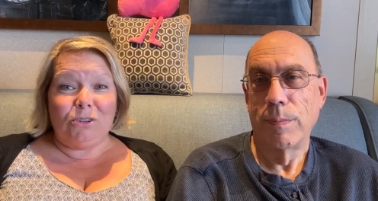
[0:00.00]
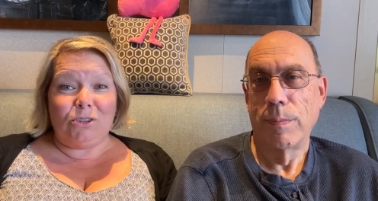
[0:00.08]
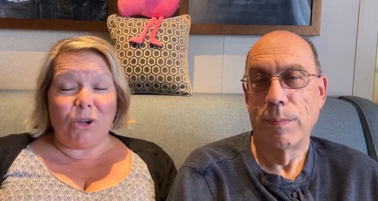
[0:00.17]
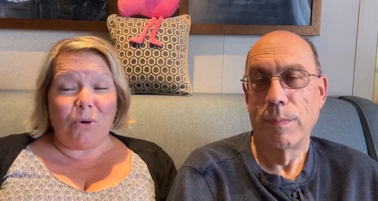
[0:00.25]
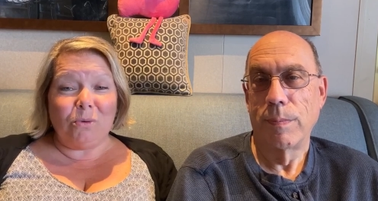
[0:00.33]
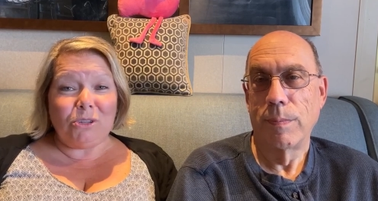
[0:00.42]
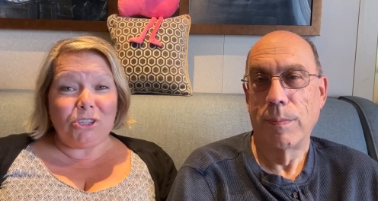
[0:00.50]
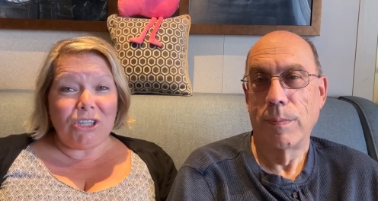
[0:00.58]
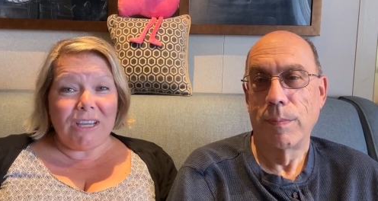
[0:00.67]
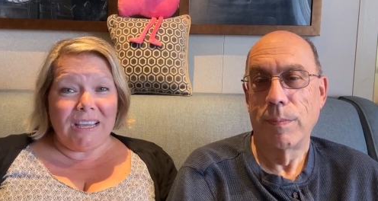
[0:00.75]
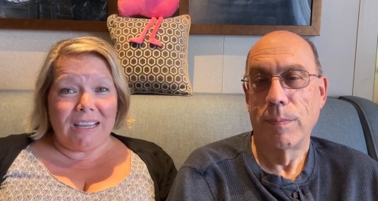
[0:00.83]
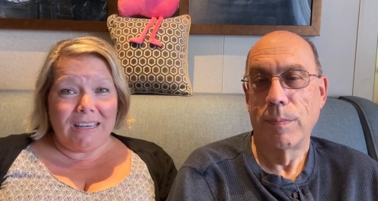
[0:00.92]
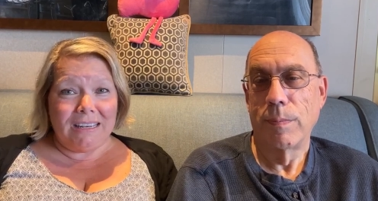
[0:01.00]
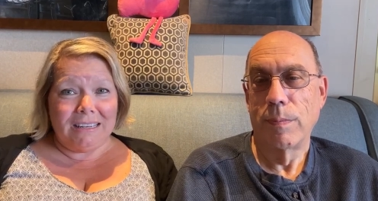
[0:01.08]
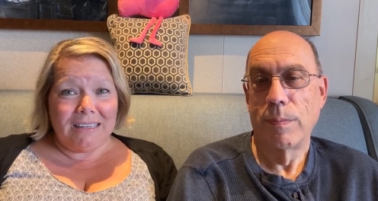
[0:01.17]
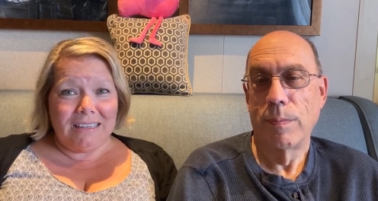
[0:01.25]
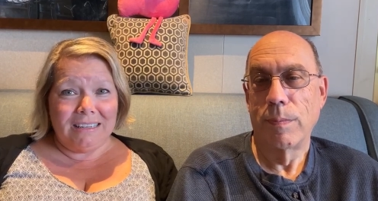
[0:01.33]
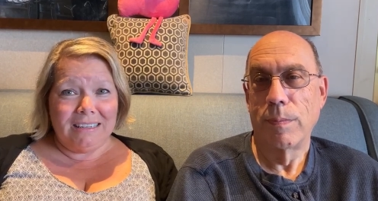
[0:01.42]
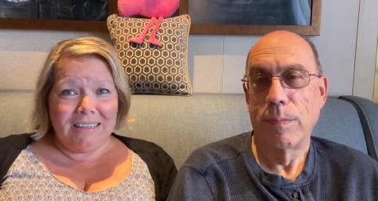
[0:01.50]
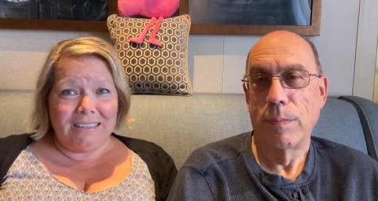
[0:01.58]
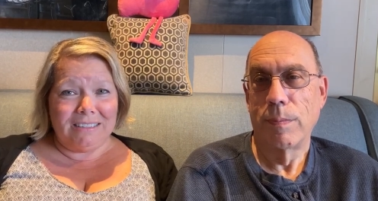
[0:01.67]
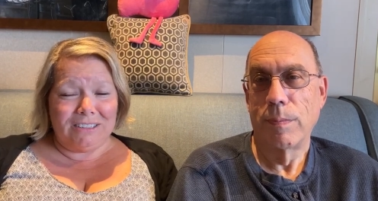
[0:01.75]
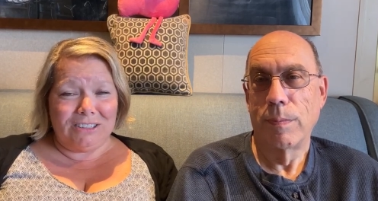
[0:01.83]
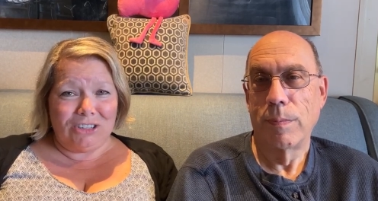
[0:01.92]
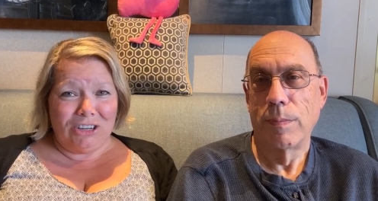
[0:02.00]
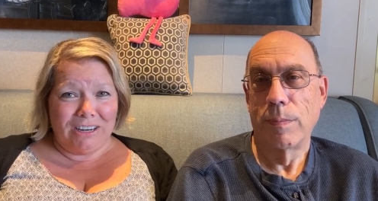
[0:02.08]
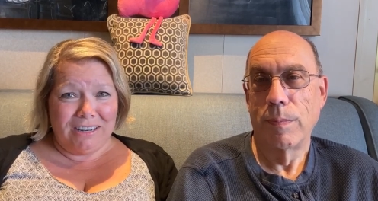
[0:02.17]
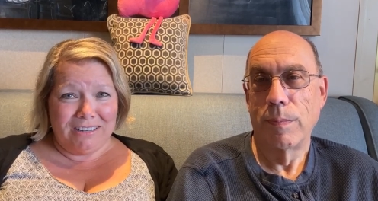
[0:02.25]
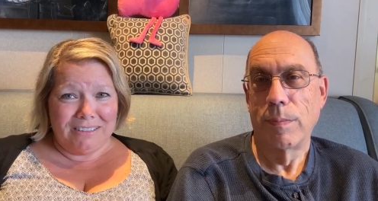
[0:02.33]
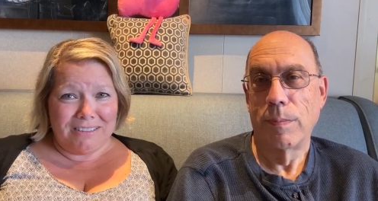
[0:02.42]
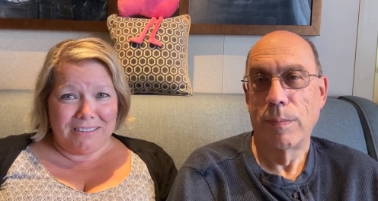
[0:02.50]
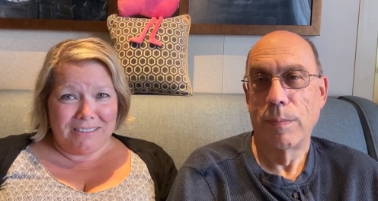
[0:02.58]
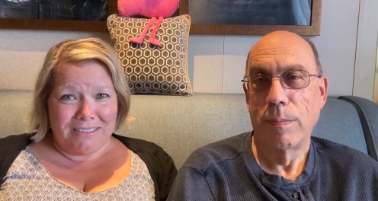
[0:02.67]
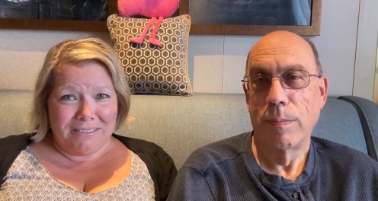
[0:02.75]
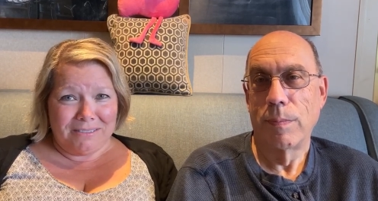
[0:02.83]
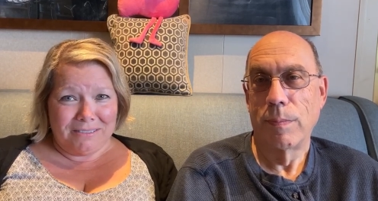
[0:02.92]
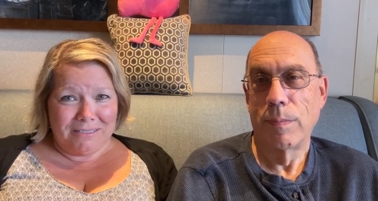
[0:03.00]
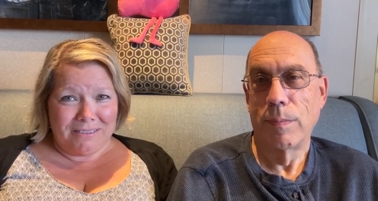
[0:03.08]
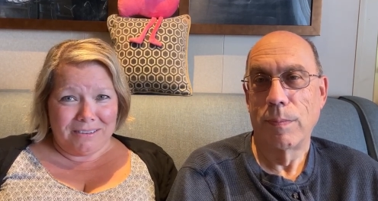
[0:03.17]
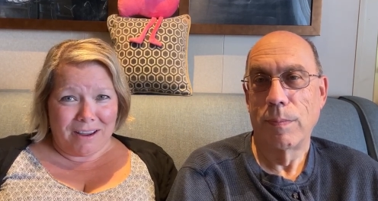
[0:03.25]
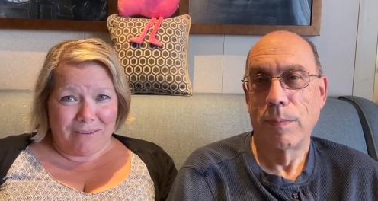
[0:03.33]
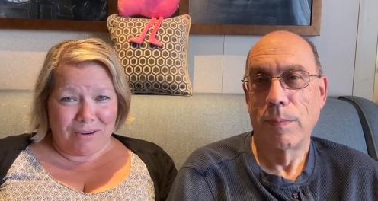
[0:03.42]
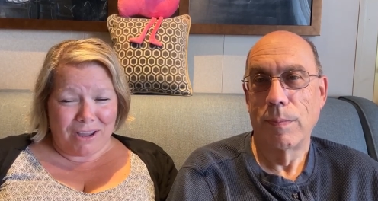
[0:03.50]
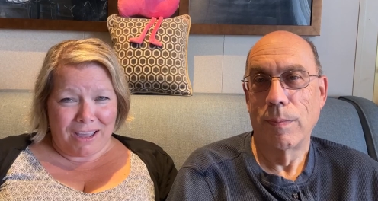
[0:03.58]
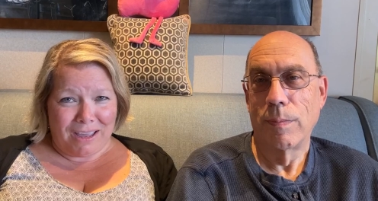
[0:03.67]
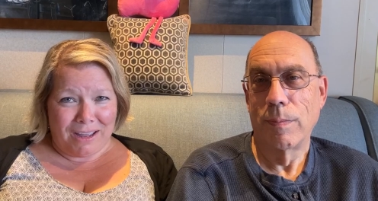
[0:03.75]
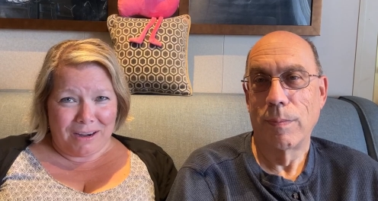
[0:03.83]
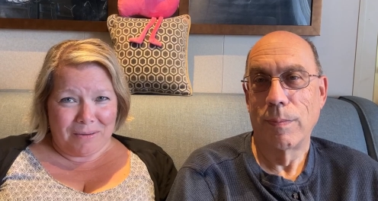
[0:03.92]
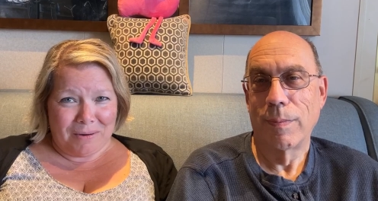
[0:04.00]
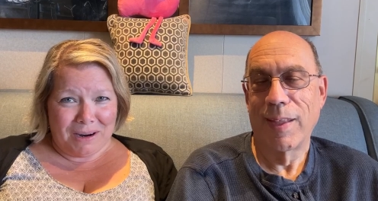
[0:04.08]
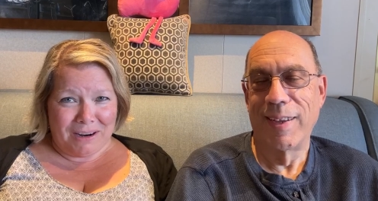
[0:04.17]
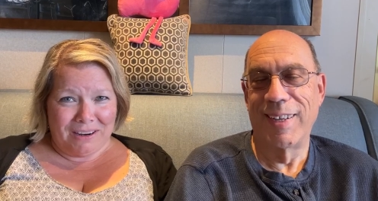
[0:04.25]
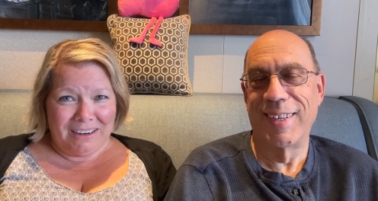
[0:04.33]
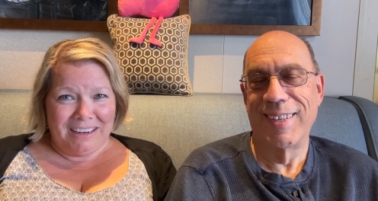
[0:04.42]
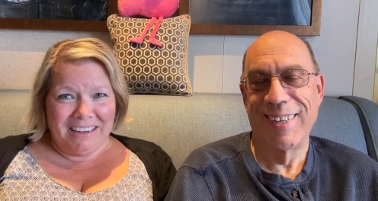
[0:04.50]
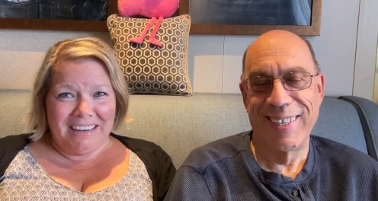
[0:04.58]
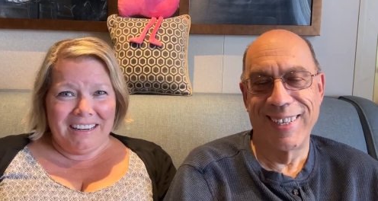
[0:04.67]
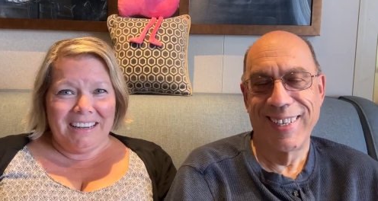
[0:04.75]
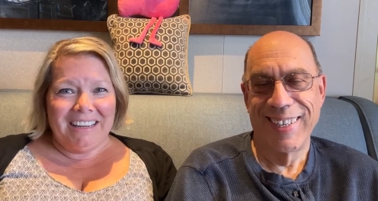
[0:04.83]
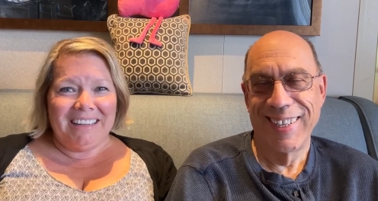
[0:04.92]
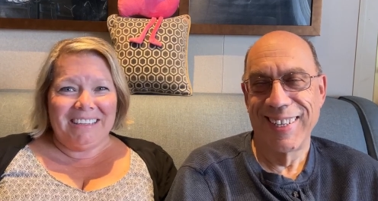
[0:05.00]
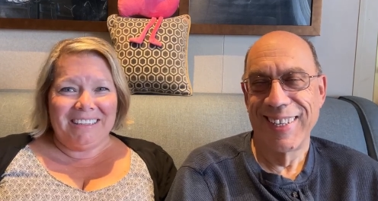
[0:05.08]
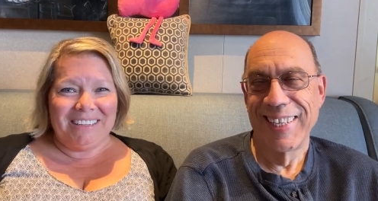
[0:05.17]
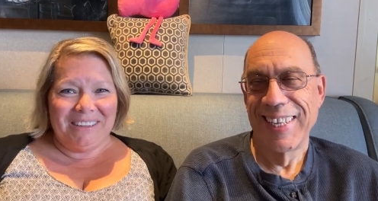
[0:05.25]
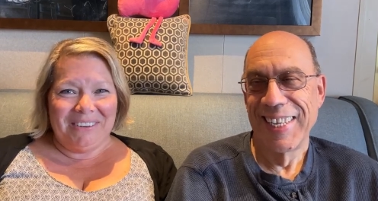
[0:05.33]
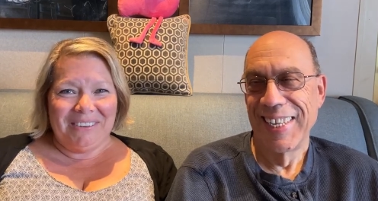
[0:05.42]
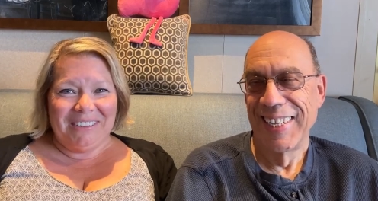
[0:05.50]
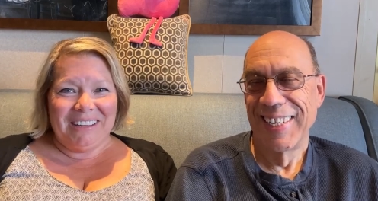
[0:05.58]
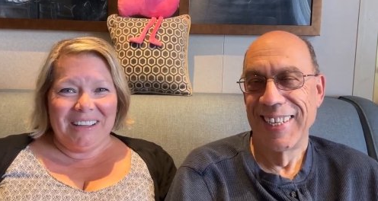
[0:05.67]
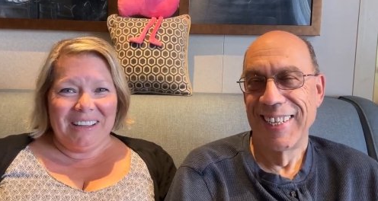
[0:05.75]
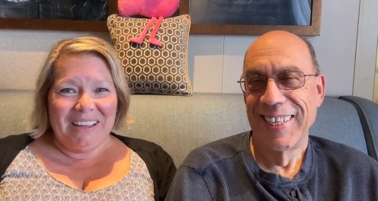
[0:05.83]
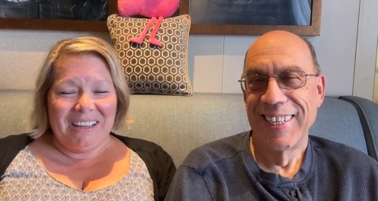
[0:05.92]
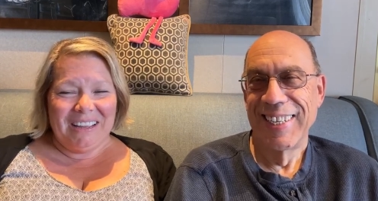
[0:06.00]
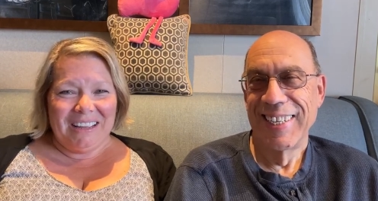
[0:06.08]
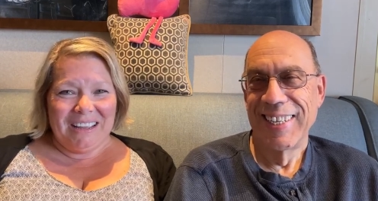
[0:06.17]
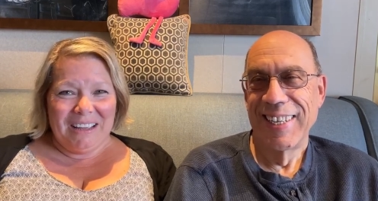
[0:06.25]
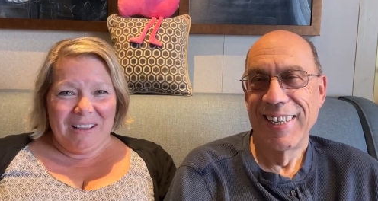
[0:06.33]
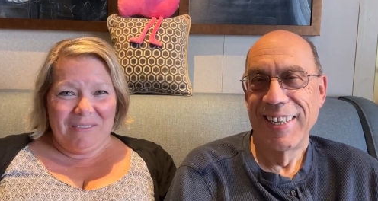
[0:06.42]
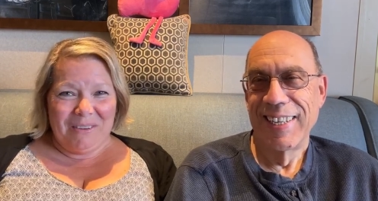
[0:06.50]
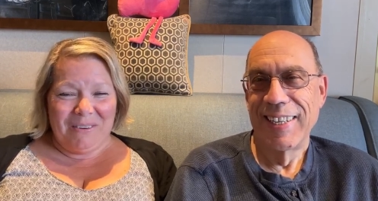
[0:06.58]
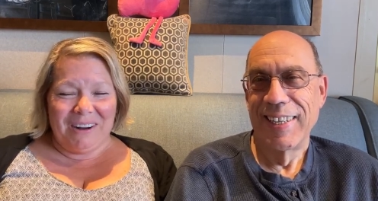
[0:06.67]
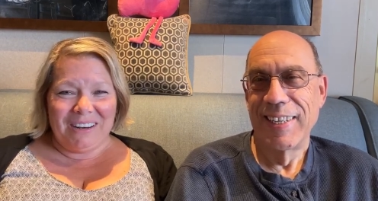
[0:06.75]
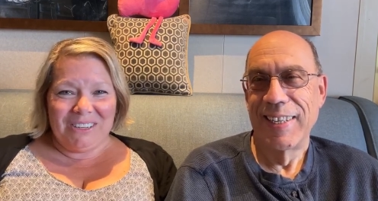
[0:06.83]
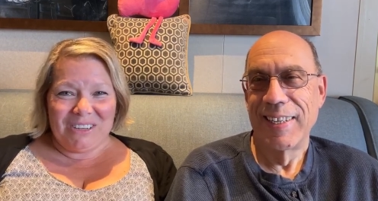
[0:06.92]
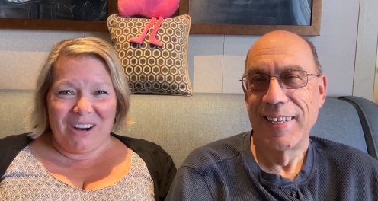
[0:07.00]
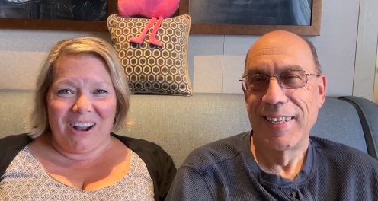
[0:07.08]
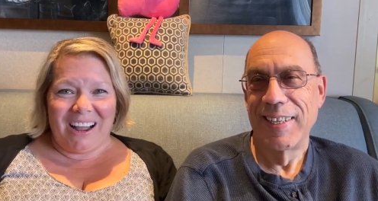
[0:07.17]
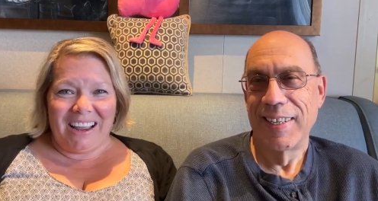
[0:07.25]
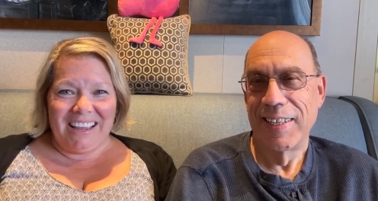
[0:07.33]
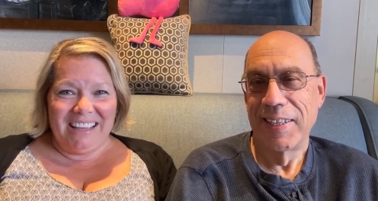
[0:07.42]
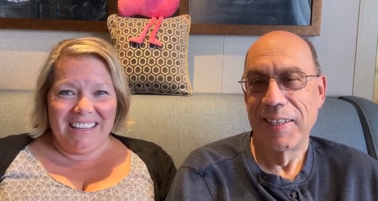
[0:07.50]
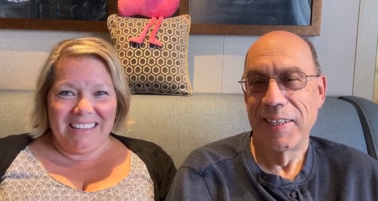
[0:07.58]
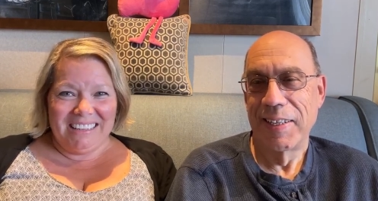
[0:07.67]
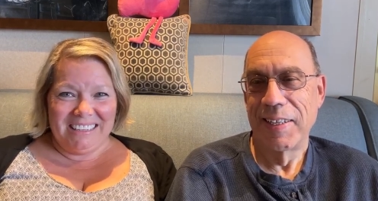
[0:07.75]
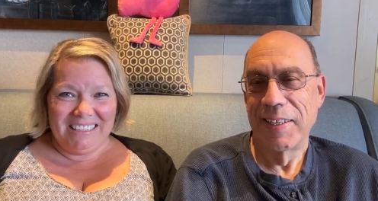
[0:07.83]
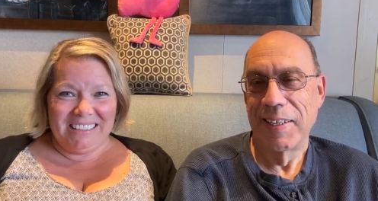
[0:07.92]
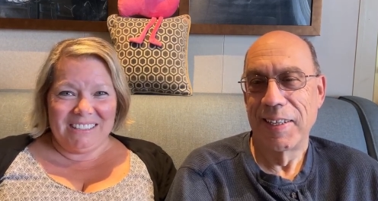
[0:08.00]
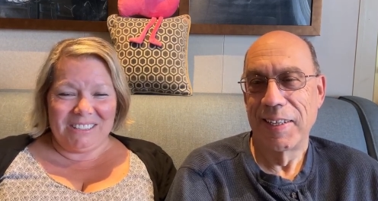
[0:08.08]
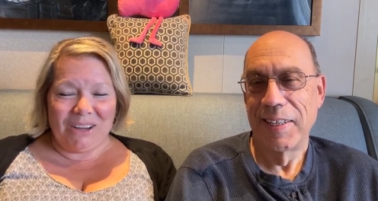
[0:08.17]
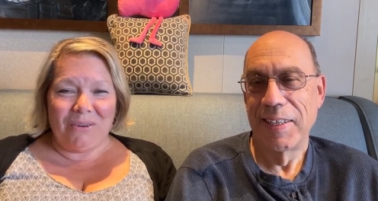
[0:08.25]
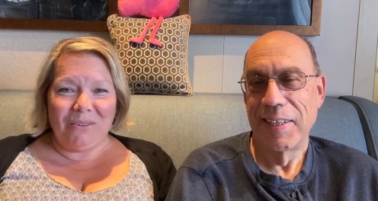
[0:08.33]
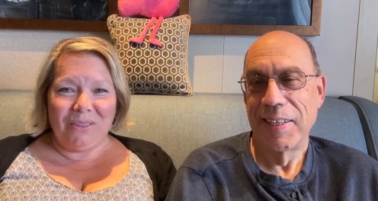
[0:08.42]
Speaker 1: Don't cheat, because cheating doesn't ever get you anywhere. So, if you want to try, don't